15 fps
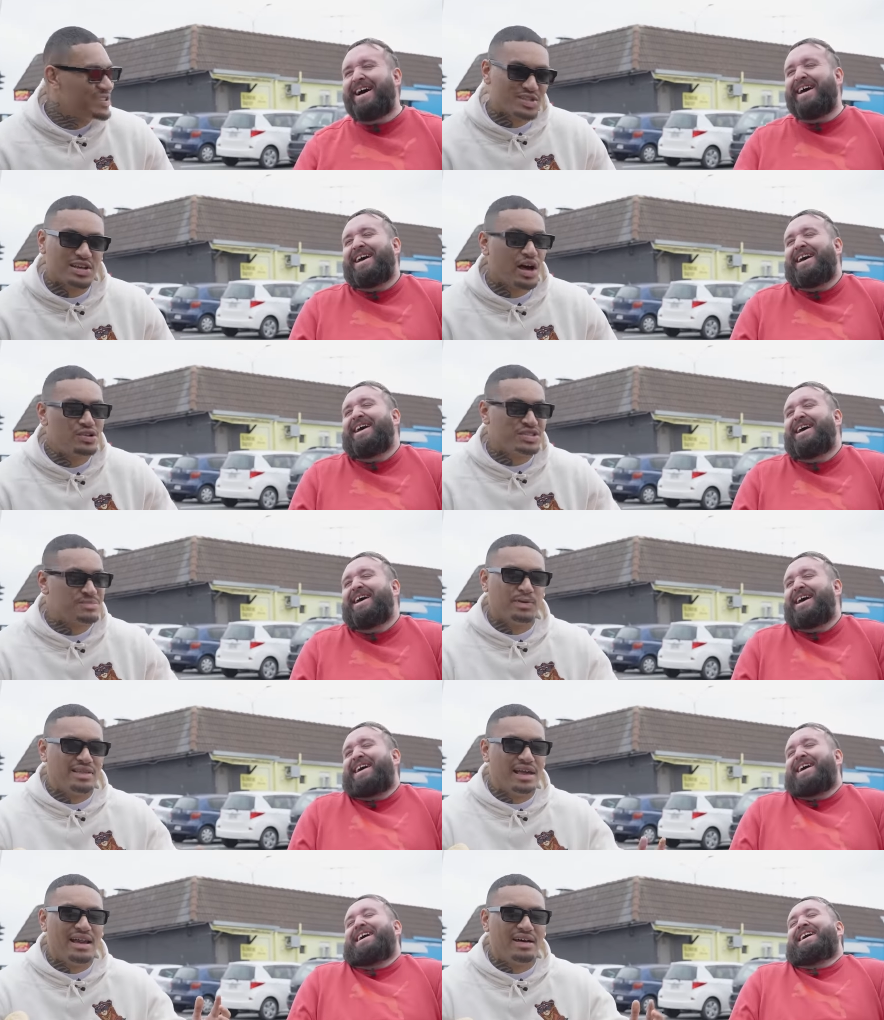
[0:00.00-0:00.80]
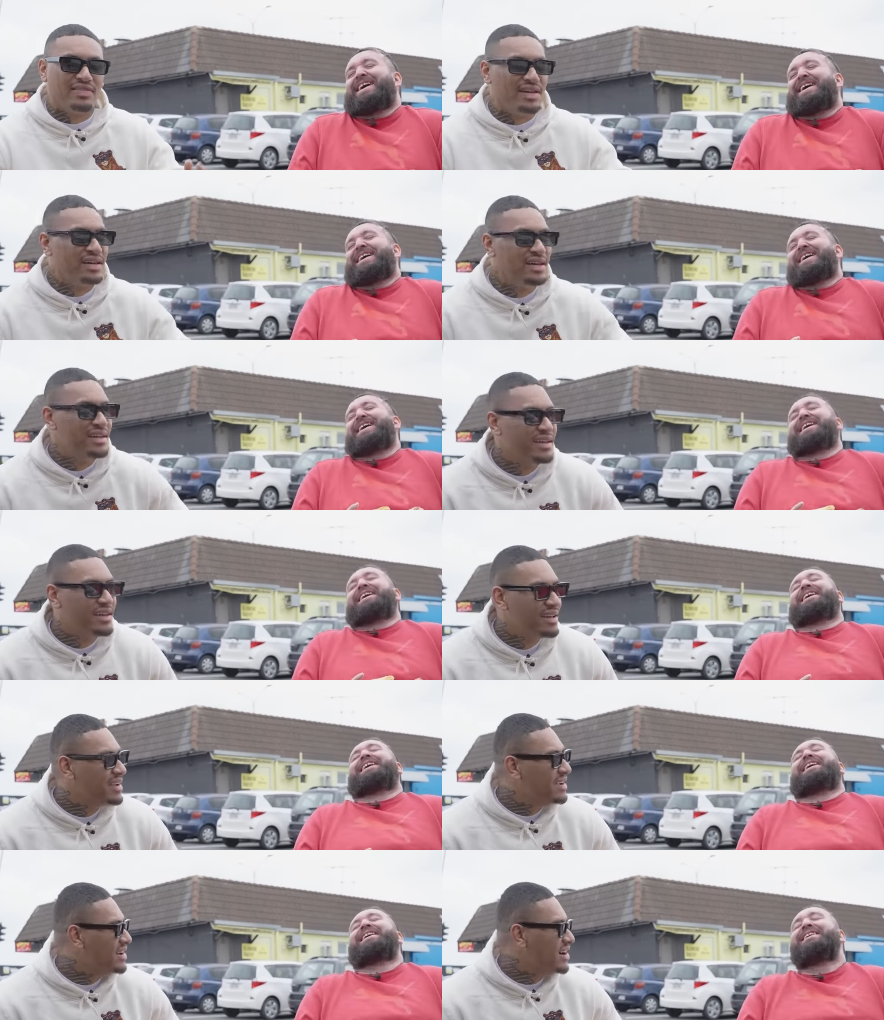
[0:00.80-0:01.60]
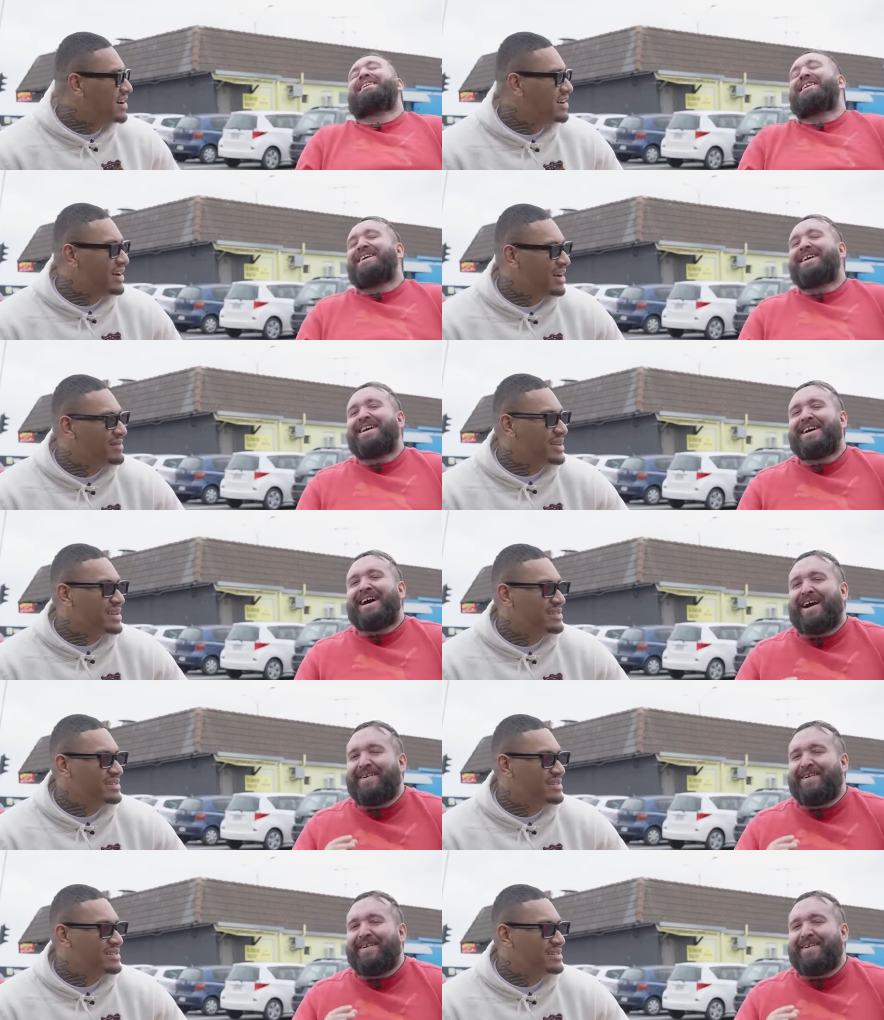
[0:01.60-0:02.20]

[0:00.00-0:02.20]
Speaker 1: I'll just I'll just put that out there. You know?